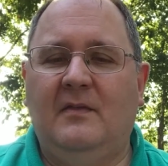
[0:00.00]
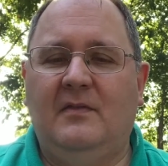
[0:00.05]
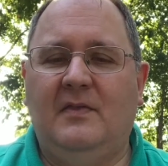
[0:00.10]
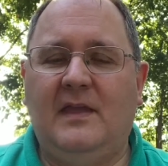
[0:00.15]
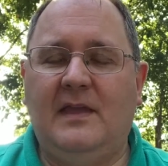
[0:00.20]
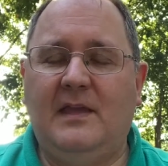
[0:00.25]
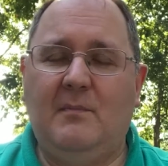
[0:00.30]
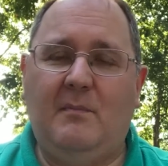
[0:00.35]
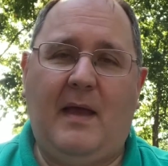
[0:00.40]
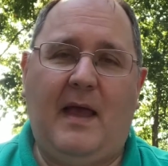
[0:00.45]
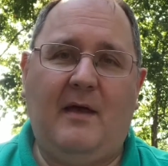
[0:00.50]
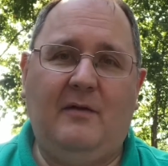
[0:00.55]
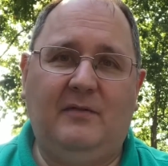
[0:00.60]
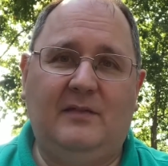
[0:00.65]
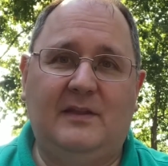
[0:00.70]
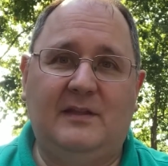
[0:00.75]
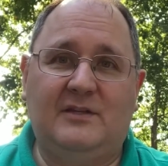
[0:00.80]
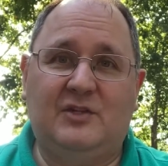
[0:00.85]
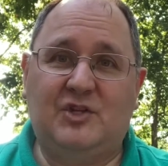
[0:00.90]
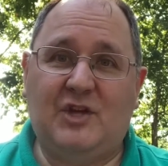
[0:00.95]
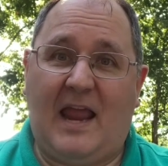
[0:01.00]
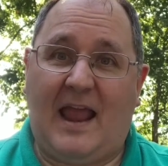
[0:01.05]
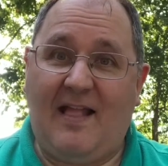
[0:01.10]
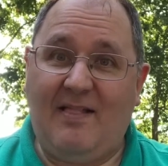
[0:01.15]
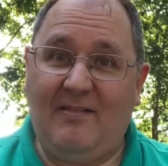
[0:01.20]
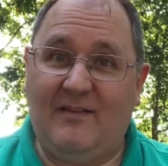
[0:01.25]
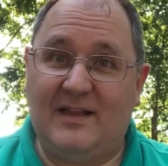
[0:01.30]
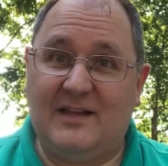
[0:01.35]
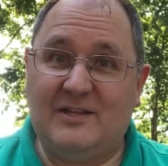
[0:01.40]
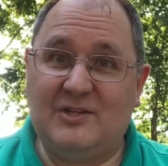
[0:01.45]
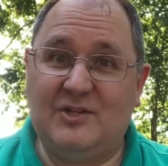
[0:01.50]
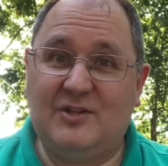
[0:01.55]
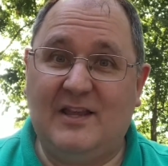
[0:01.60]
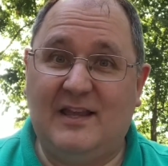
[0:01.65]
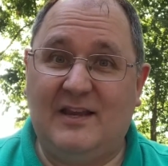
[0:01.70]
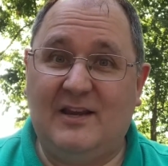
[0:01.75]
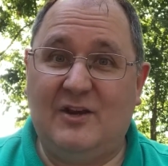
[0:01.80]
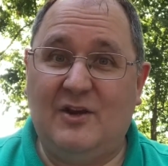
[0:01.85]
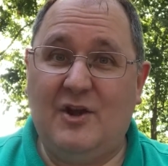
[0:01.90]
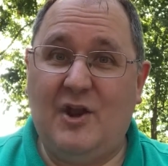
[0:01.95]
think about the challenge
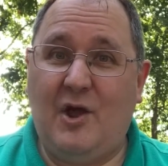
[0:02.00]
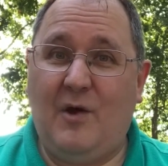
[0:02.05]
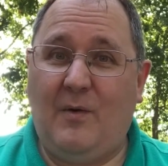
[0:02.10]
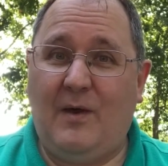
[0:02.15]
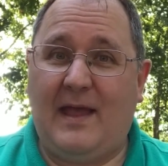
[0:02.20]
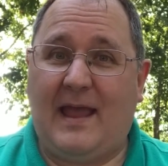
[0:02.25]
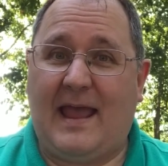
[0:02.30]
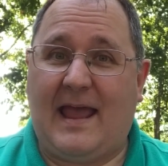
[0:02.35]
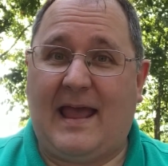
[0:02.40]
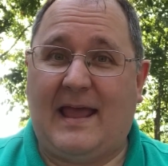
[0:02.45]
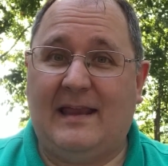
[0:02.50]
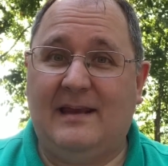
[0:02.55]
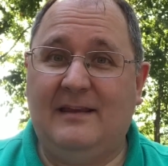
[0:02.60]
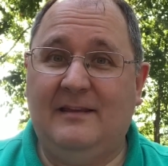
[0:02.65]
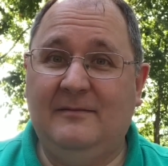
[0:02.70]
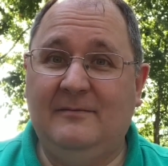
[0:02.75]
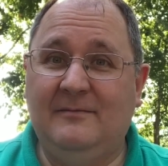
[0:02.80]
that Noah had.